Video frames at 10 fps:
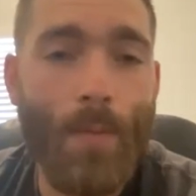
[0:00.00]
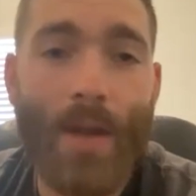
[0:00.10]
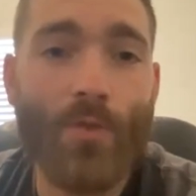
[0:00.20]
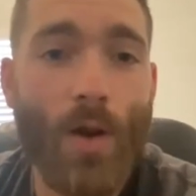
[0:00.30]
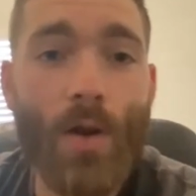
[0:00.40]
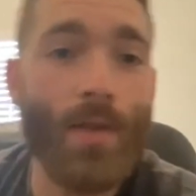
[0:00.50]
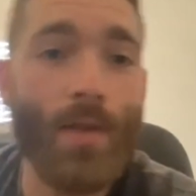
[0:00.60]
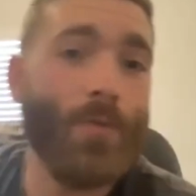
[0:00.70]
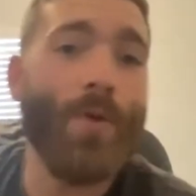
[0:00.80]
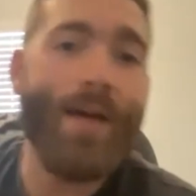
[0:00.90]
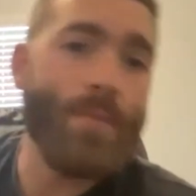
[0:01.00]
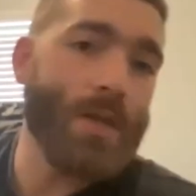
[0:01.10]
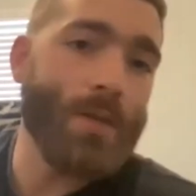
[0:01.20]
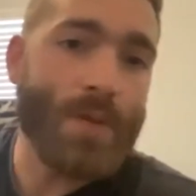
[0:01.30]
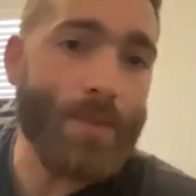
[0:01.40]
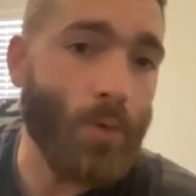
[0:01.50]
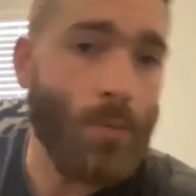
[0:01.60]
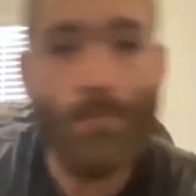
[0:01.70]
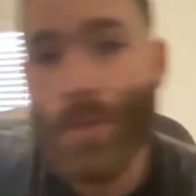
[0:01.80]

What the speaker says: metro area that's 5 million people?